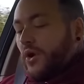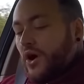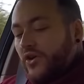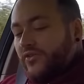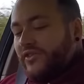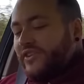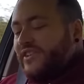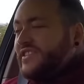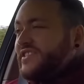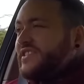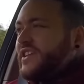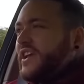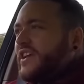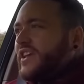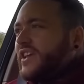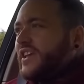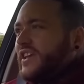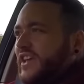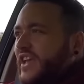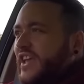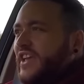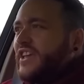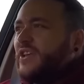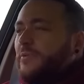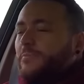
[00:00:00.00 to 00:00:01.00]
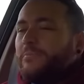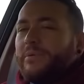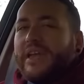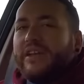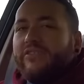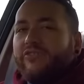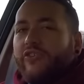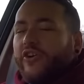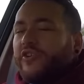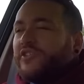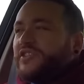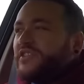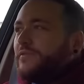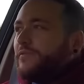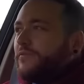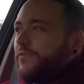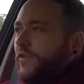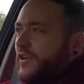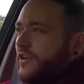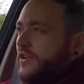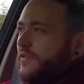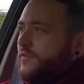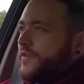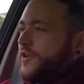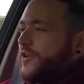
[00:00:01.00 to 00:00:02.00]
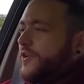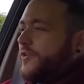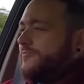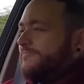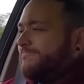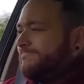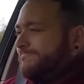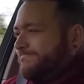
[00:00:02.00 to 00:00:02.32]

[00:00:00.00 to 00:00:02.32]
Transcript: are in second gear, your B road's in front of you.